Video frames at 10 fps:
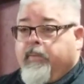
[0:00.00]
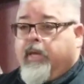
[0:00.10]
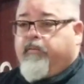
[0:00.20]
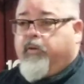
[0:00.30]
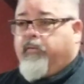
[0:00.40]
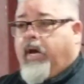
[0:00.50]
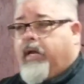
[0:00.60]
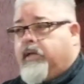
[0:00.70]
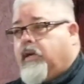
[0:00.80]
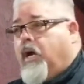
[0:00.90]
If you've got
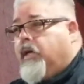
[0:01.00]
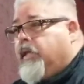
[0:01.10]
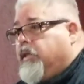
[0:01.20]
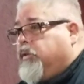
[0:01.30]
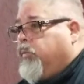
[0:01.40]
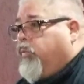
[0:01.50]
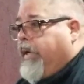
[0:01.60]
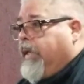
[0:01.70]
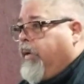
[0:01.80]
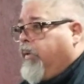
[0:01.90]
a dog that's
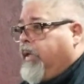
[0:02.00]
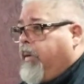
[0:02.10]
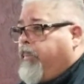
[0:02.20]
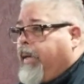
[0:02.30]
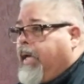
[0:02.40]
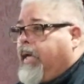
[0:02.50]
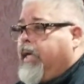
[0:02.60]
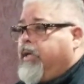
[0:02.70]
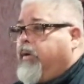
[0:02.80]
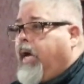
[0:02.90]
really, really big
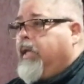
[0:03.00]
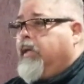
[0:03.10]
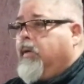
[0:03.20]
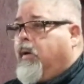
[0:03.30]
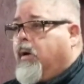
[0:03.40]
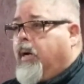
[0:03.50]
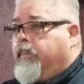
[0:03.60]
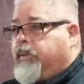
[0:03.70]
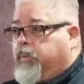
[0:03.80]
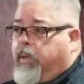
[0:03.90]
and you've got little
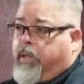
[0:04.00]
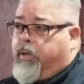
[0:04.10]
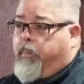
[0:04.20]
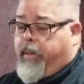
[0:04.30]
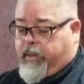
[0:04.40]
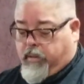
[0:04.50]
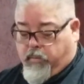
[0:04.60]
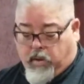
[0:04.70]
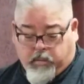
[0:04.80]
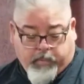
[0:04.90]
arms, well, you picked the
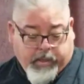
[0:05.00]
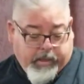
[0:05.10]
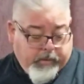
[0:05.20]
wrong group.